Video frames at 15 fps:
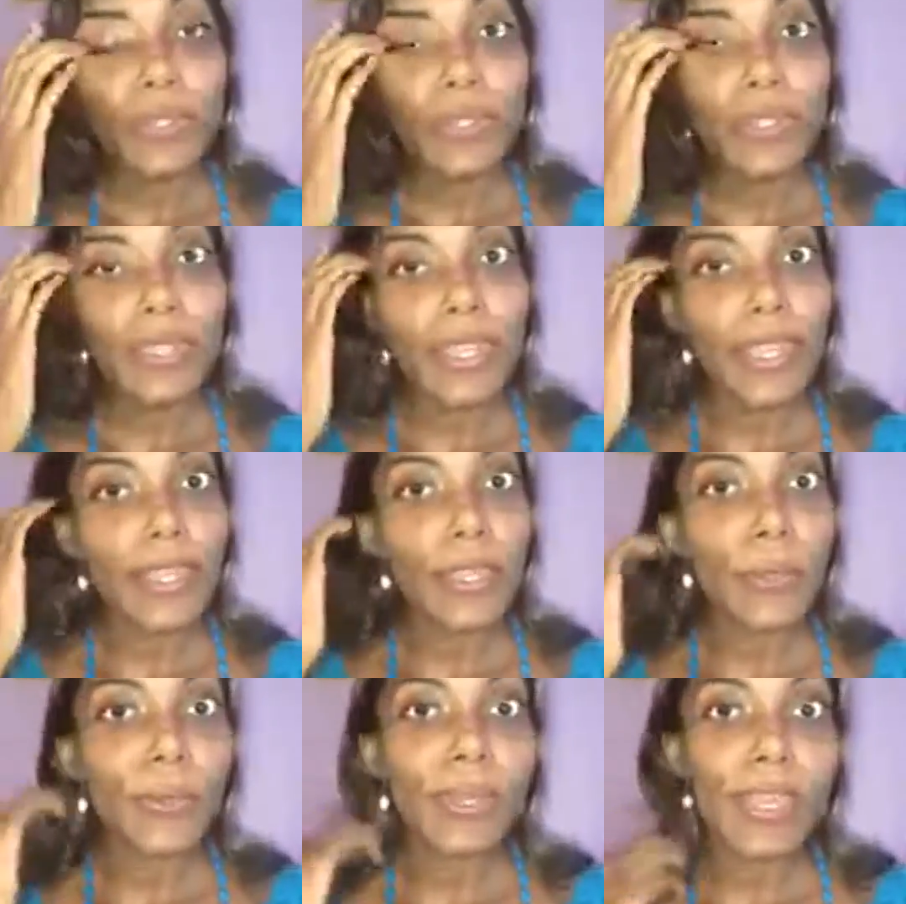take
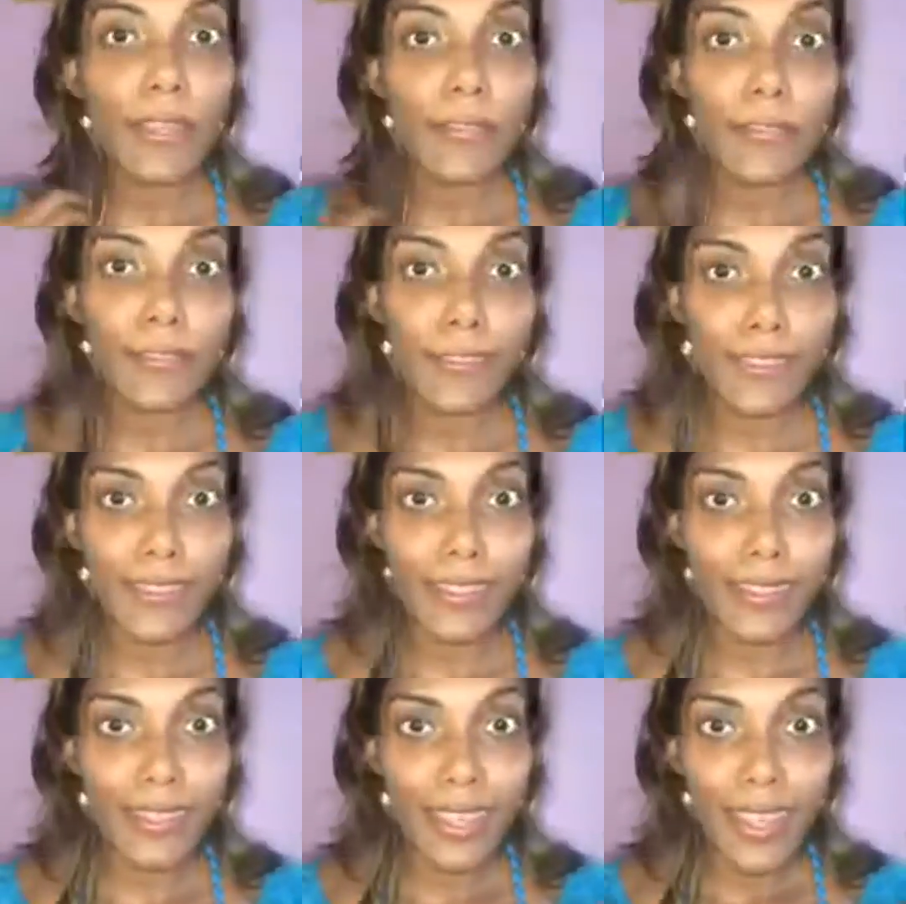your gifts
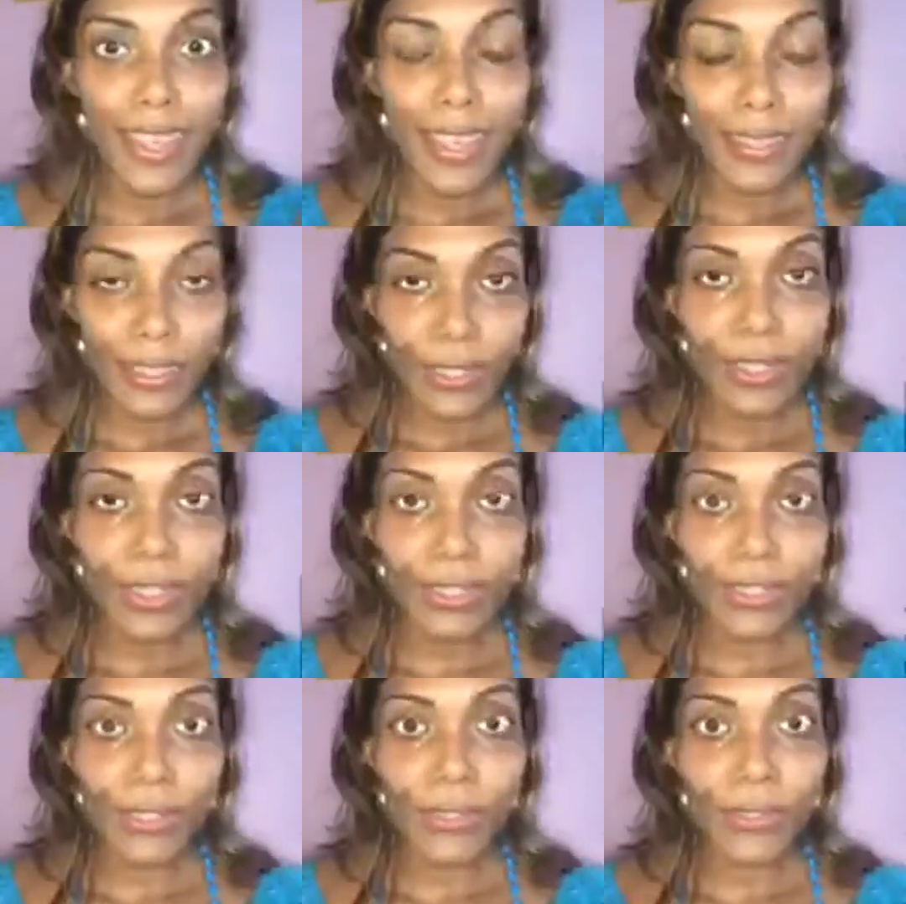
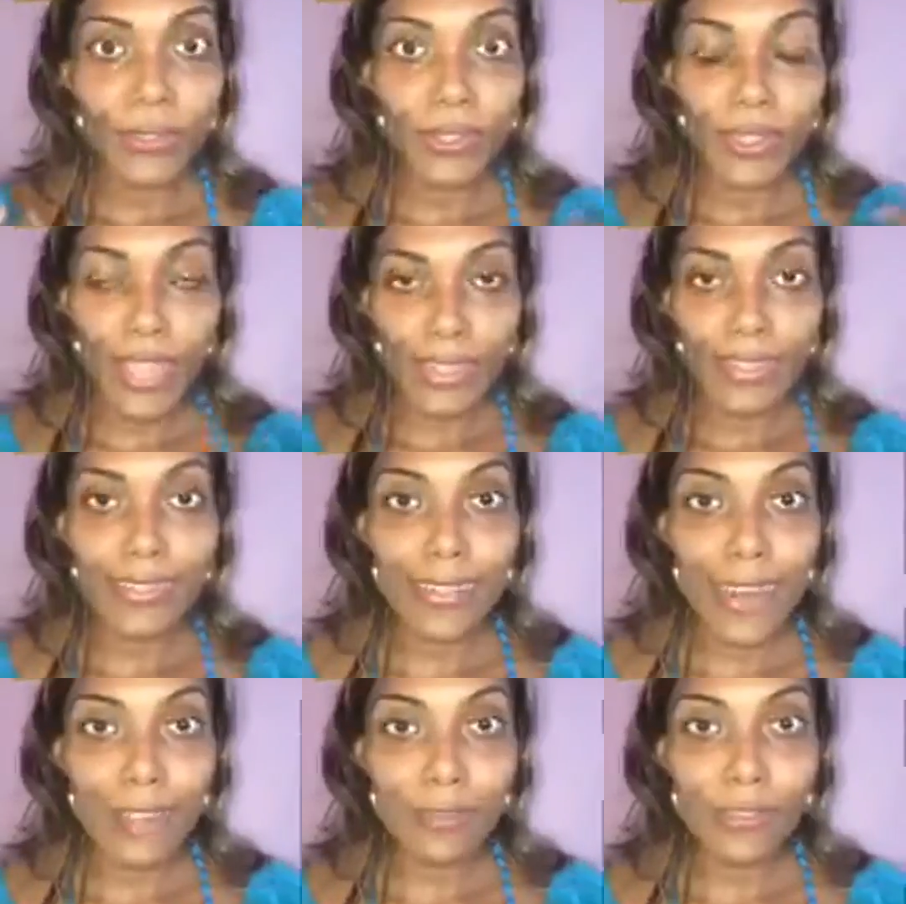to the next
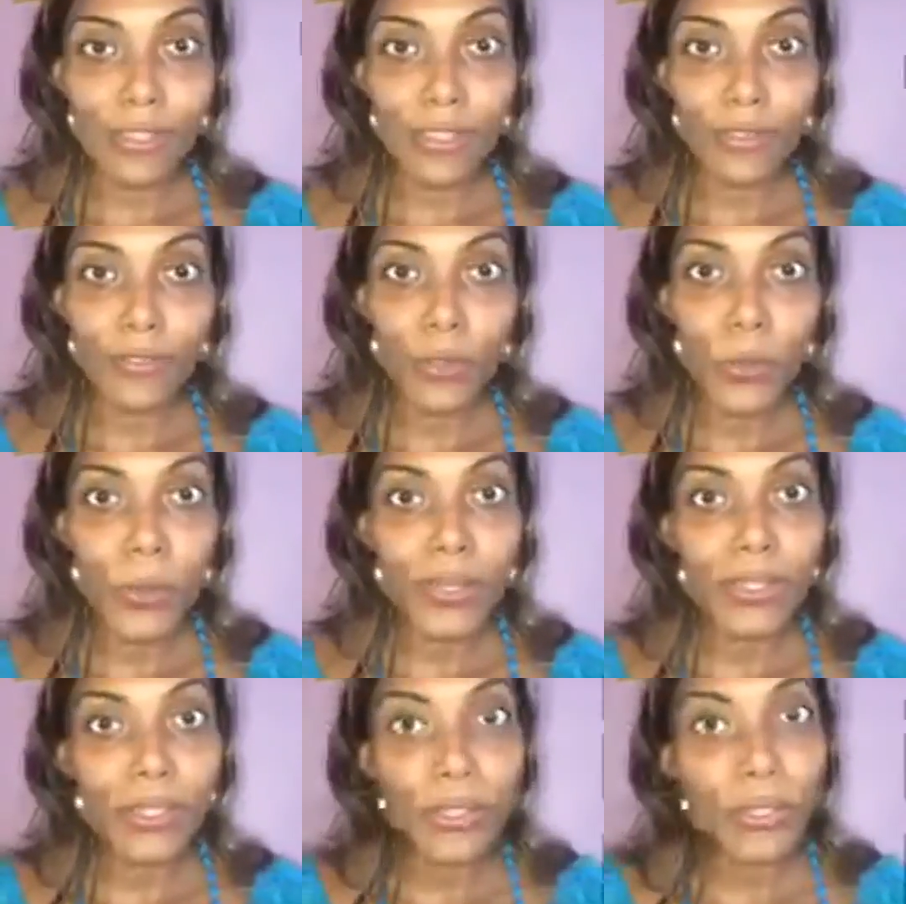level, if you
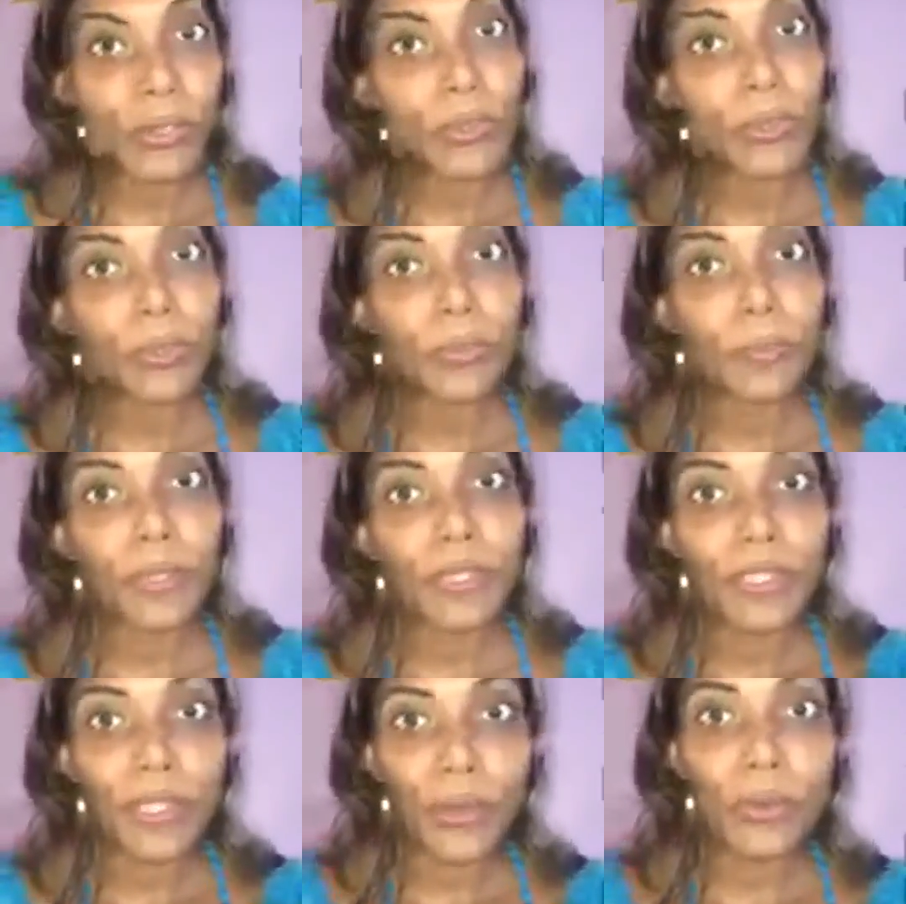want to
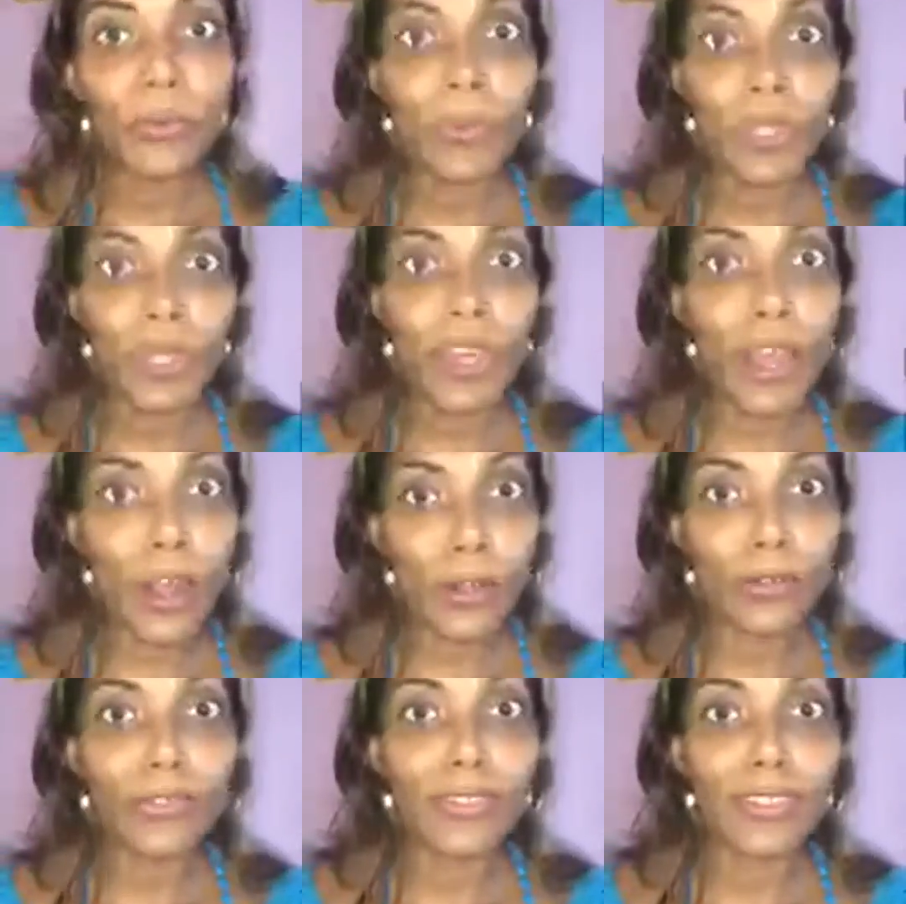put your work
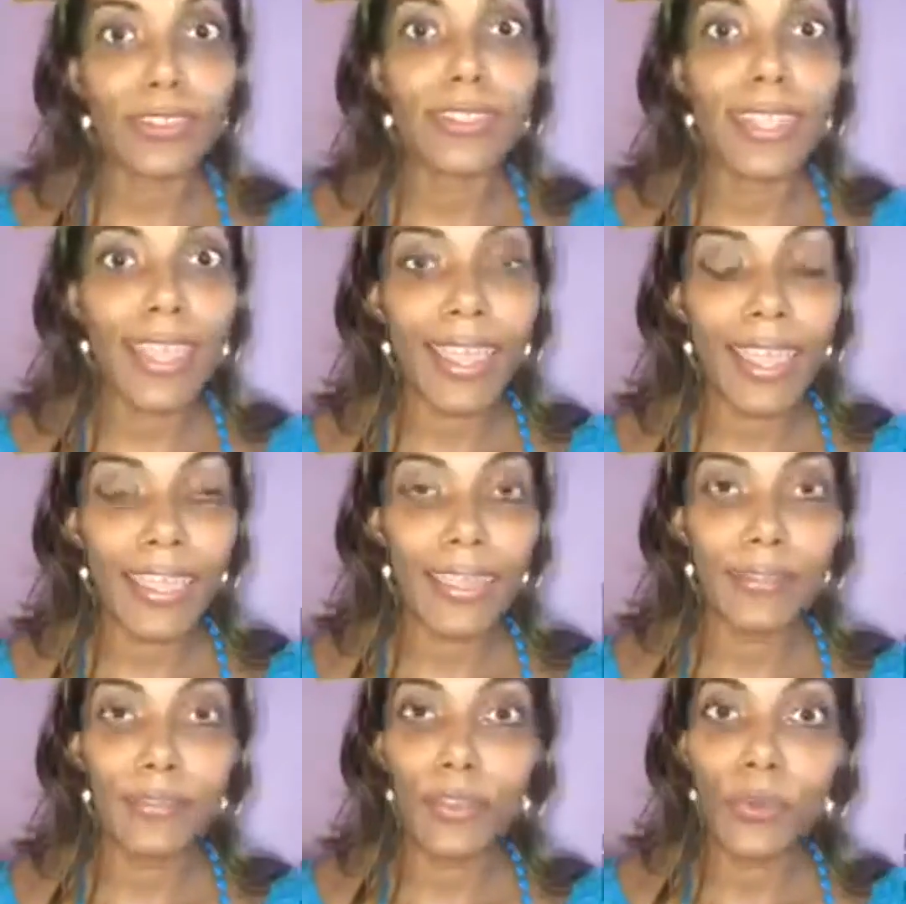out there,
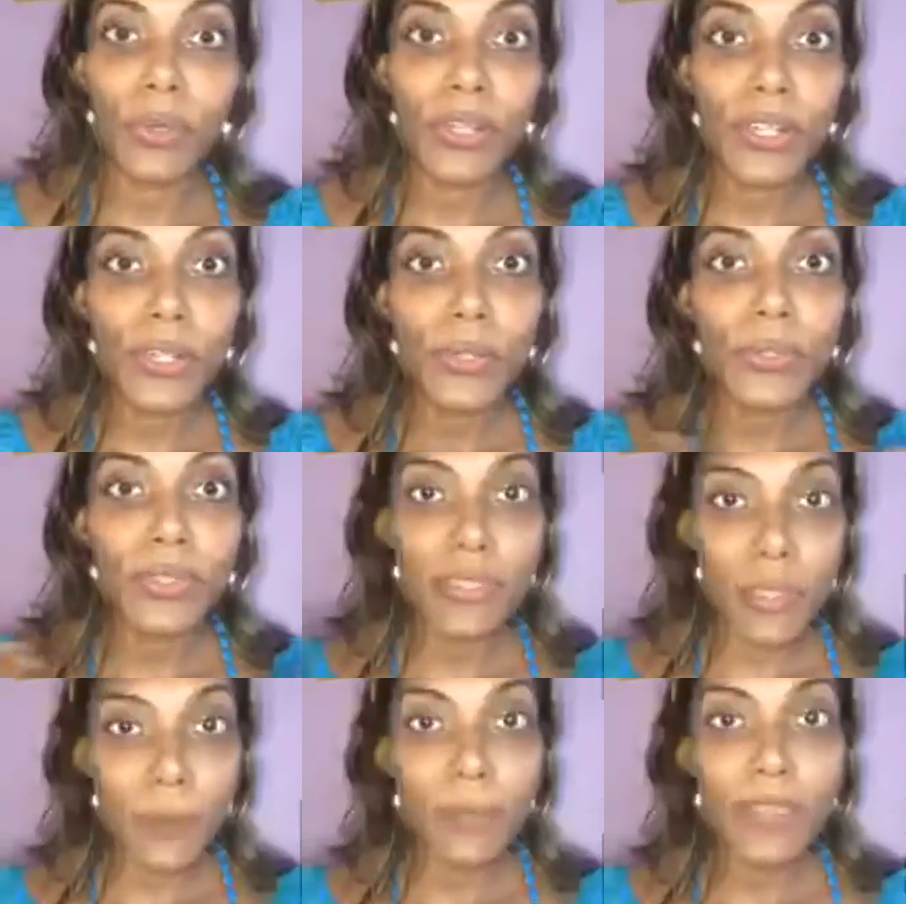if you want to do
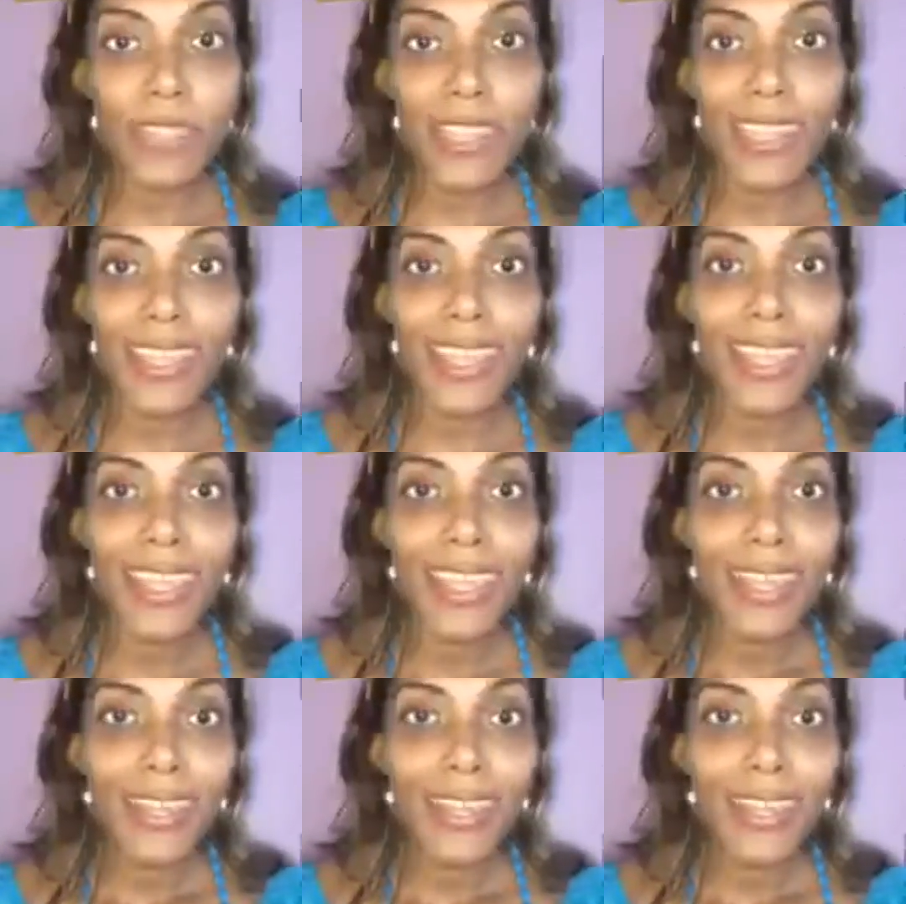something